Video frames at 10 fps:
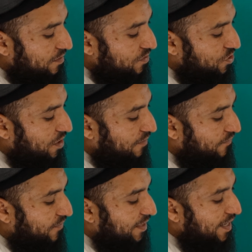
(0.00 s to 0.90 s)
Jim
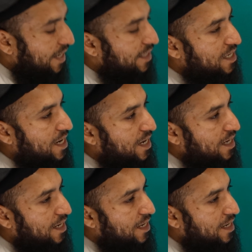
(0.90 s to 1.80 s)
fatha ja.
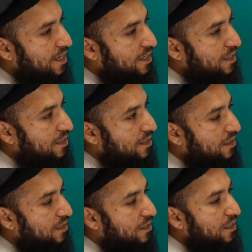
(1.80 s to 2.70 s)

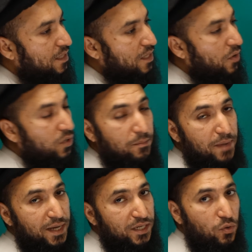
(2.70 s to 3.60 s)
Now
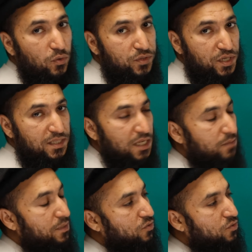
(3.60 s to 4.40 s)
combining all three syllables